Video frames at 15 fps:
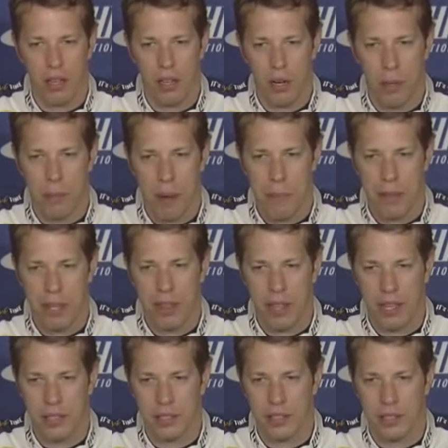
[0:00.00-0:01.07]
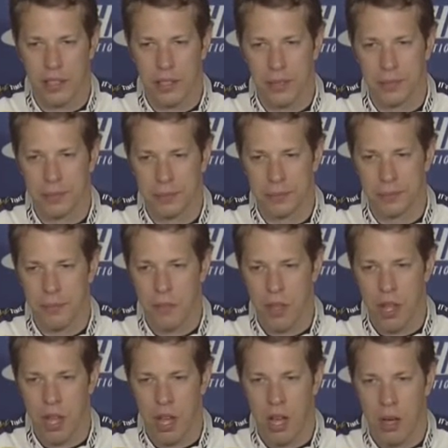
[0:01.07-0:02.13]
You know, my big thing is,
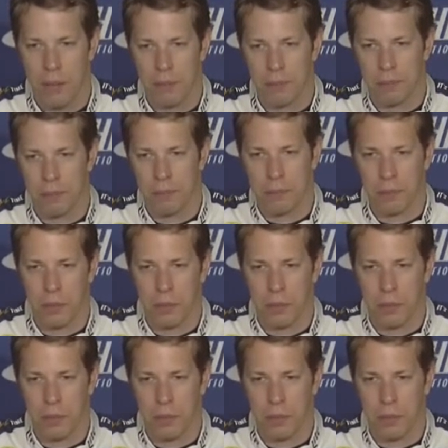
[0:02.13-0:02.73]
um,